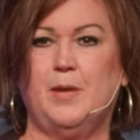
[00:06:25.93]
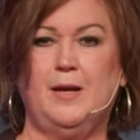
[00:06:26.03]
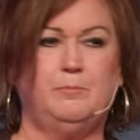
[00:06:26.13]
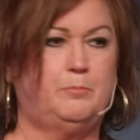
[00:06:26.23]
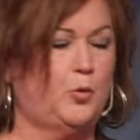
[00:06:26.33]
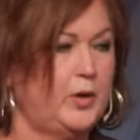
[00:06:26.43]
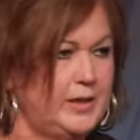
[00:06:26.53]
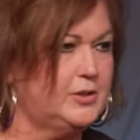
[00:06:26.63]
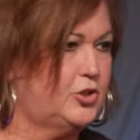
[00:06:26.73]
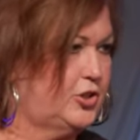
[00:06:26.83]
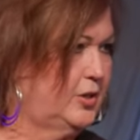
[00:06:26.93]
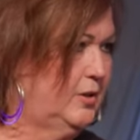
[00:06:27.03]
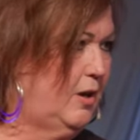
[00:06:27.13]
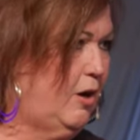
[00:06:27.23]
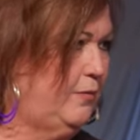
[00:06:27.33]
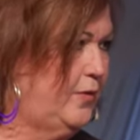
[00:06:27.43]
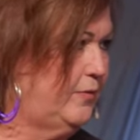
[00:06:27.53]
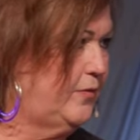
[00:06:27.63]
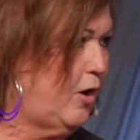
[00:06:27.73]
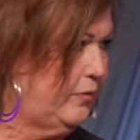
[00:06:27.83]
and preach off of,
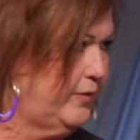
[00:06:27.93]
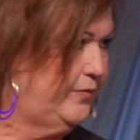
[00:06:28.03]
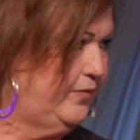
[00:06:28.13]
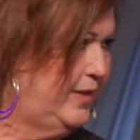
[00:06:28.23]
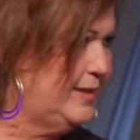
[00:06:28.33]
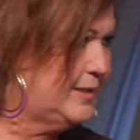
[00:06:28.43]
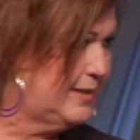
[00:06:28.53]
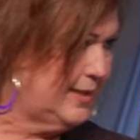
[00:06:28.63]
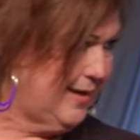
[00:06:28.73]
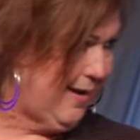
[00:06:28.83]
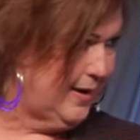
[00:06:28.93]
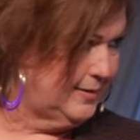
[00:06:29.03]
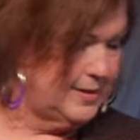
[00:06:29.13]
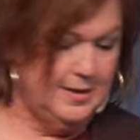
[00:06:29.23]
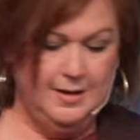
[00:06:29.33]
off of this tonight.